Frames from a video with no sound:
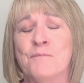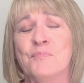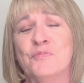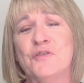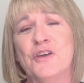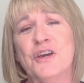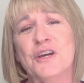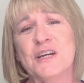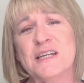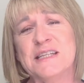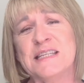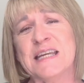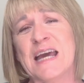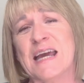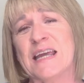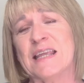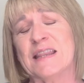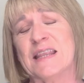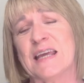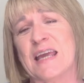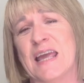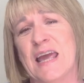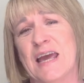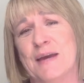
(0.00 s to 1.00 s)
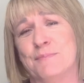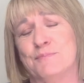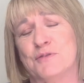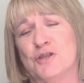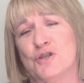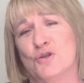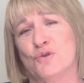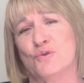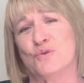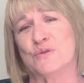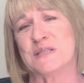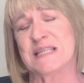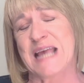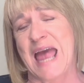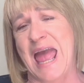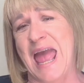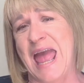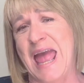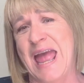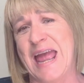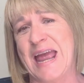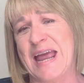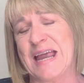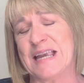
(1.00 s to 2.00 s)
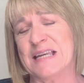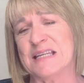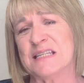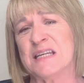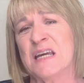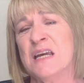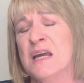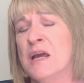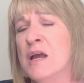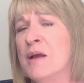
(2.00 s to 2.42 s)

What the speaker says: you could take the capsules and